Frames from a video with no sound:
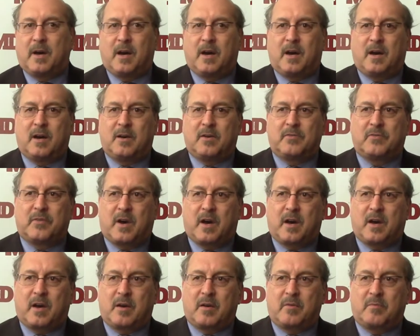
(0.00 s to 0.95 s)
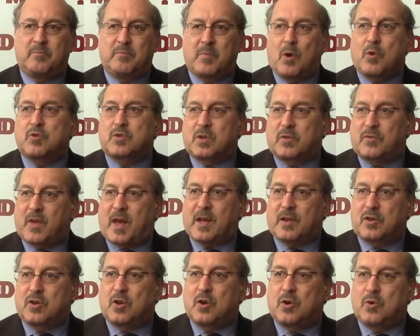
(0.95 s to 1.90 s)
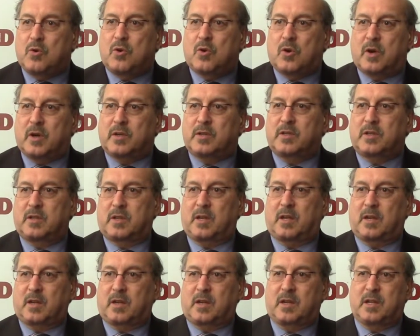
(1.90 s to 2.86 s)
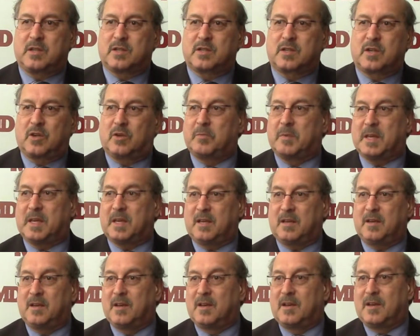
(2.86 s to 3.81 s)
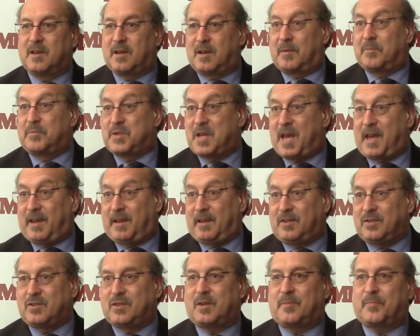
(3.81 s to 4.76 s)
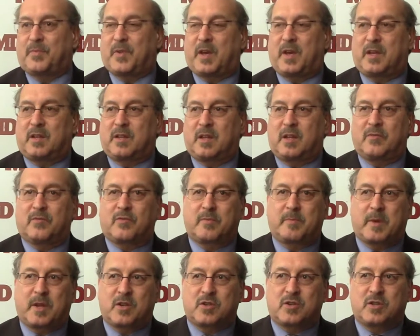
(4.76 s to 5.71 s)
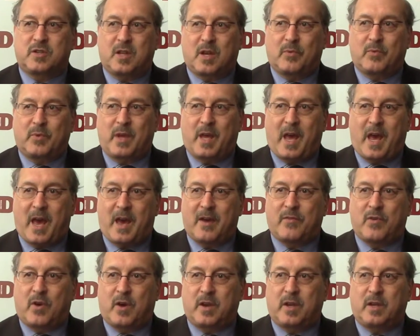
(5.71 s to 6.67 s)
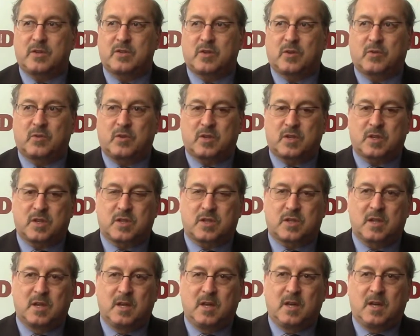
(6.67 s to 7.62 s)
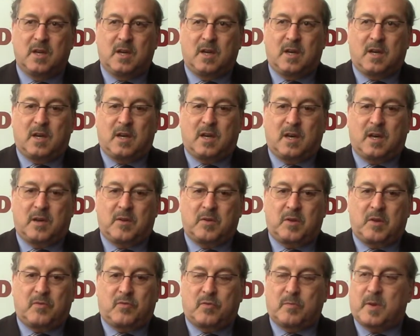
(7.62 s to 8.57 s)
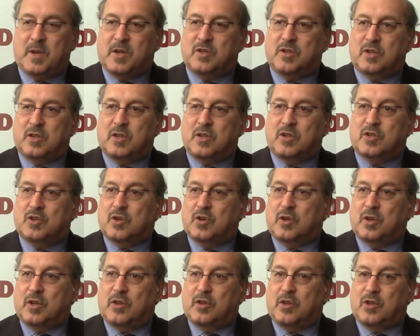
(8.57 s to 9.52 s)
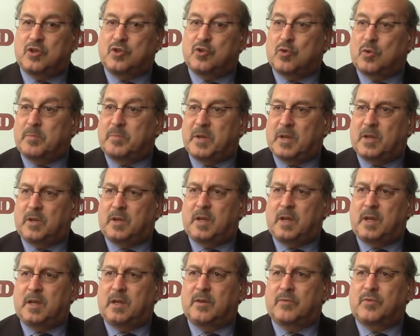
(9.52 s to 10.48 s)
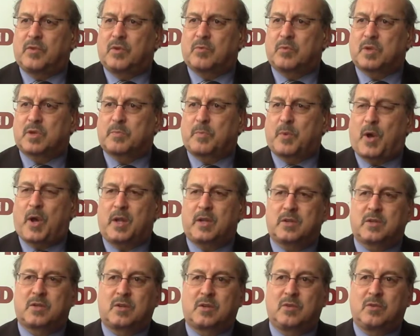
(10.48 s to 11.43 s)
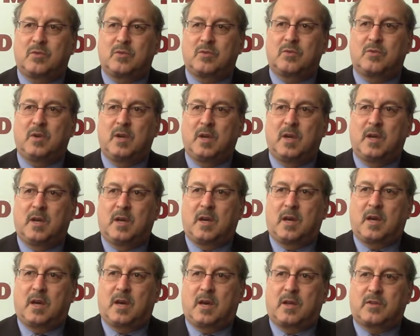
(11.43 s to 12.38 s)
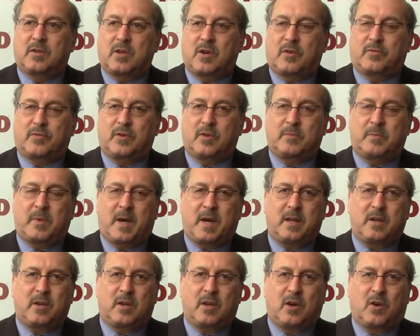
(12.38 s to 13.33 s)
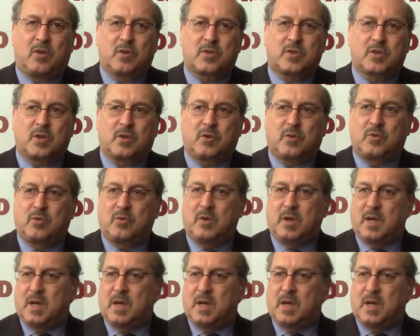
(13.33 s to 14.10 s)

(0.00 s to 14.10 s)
of uh, most of that cohort that can still be obtained and the information that we have on it. So, this is uh, information concerning the durability of the response to uh, teriflunomide. Also,